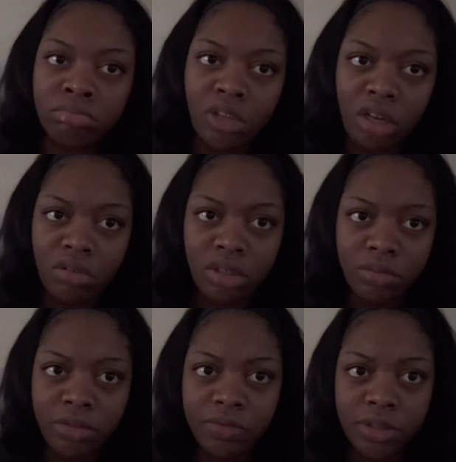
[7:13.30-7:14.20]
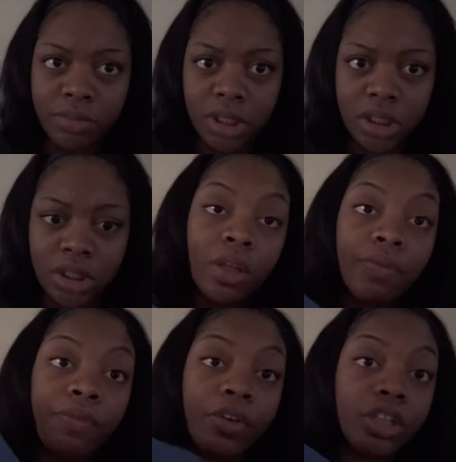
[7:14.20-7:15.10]
I don't want to move too much.
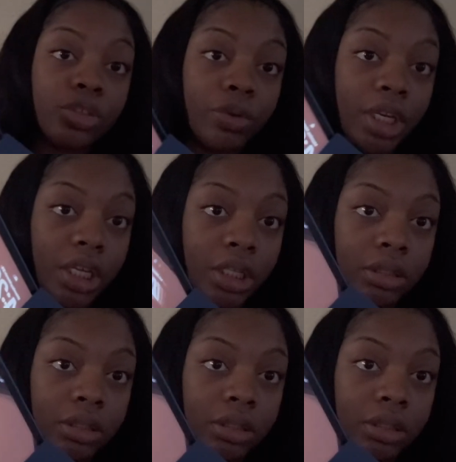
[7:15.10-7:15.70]
4:20.